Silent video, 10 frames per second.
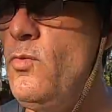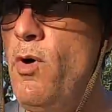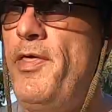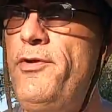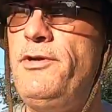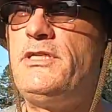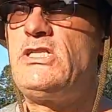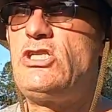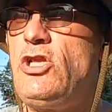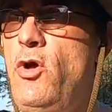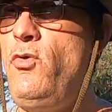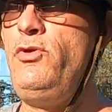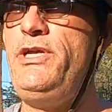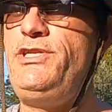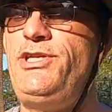The weather is
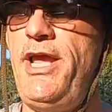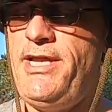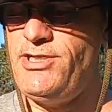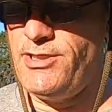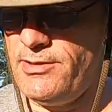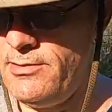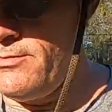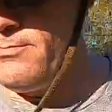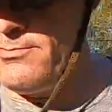slowly changing